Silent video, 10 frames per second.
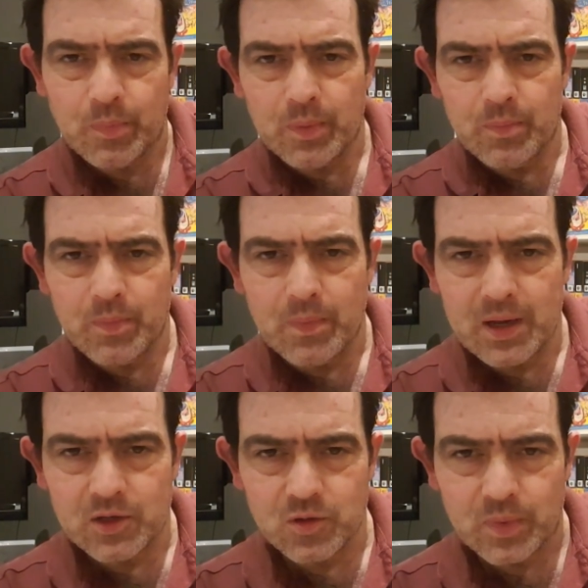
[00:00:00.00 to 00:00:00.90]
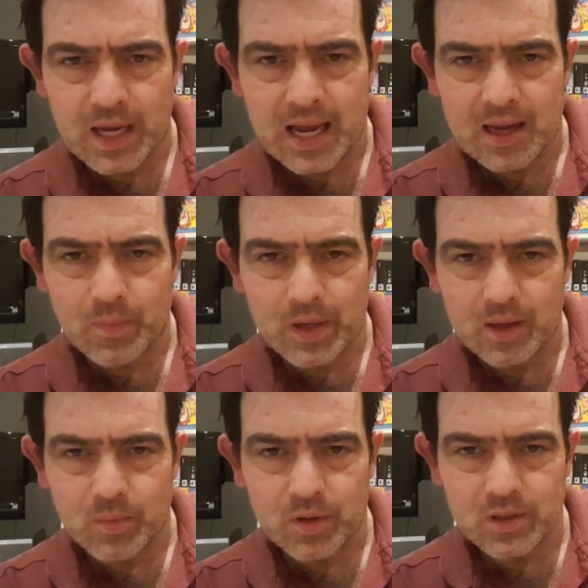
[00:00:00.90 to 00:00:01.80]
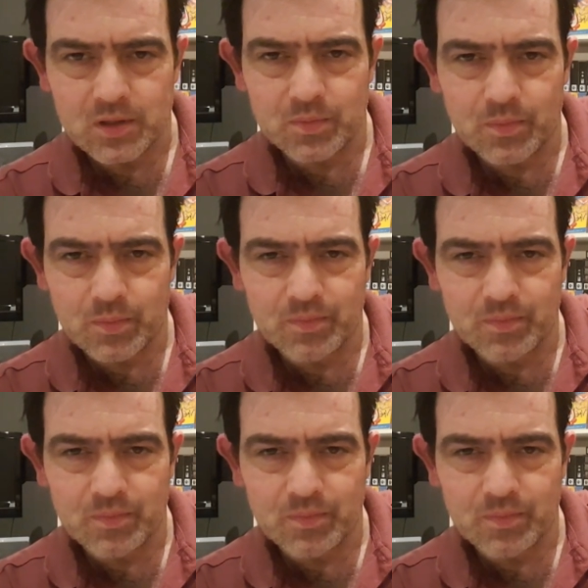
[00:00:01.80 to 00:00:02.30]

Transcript: But it should be A B, but it's